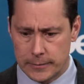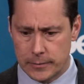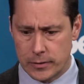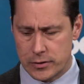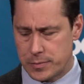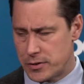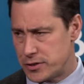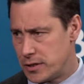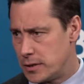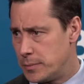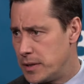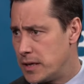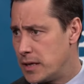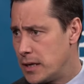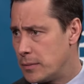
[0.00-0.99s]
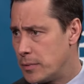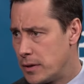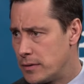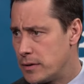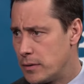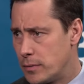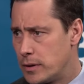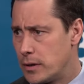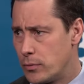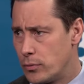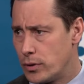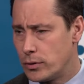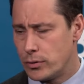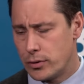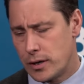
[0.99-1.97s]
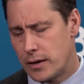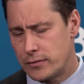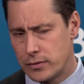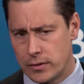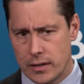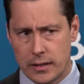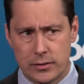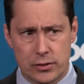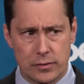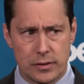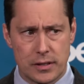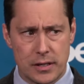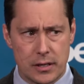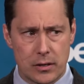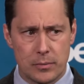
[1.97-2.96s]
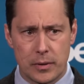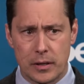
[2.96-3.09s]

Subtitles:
especially at the beginning, but I thought we got real good after that during the year.